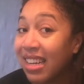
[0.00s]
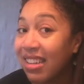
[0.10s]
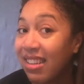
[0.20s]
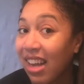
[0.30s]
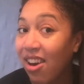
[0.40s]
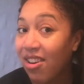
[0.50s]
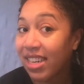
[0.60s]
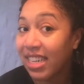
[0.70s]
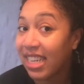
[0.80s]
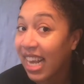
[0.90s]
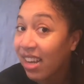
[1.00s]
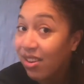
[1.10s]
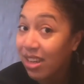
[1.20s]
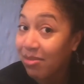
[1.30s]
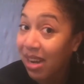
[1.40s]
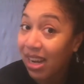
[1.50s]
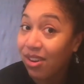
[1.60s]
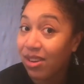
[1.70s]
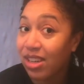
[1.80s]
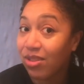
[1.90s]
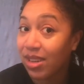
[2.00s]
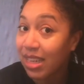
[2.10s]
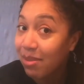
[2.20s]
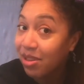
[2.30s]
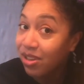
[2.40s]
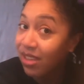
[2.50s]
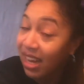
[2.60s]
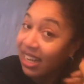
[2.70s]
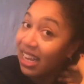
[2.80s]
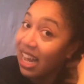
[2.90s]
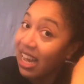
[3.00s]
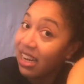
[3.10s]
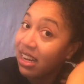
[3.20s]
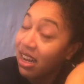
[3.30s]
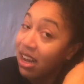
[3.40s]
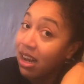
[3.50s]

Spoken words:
Since I already detangled, I'm not going to attempt to do that again.